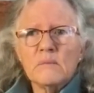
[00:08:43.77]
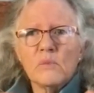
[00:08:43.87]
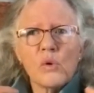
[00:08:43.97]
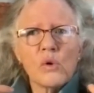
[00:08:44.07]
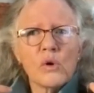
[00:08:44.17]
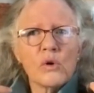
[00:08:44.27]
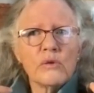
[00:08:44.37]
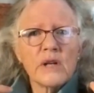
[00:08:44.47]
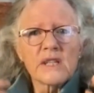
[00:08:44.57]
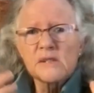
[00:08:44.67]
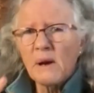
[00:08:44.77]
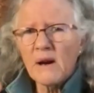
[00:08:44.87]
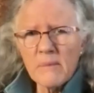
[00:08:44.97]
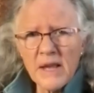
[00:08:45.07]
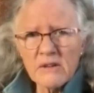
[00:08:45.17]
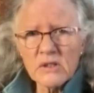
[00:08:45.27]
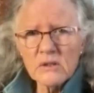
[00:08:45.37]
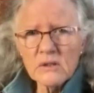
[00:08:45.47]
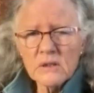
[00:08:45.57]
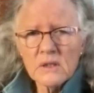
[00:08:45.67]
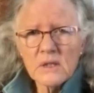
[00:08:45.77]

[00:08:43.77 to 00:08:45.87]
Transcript: more experimental,